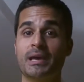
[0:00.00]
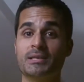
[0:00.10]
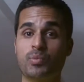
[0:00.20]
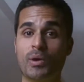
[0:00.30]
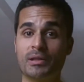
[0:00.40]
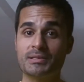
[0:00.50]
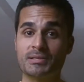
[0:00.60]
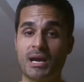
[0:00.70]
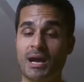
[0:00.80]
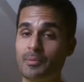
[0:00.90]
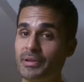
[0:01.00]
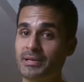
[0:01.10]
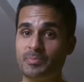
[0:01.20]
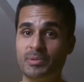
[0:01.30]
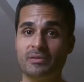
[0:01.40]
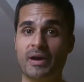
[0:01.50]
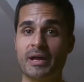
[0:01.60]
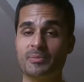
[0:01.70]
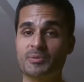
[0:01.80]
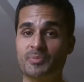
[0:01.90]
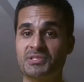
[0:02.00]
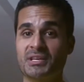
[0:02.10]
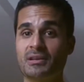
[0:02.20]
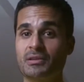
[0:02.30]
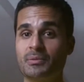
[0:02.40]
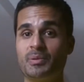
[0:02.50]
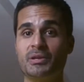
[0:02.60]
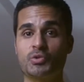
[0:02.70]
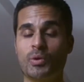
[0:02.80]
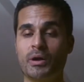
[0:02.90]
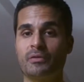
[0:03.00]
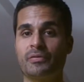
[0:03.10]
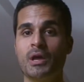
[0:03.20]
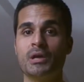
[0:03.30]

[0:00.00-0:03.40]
as well as complex B vitamins, particularly B12.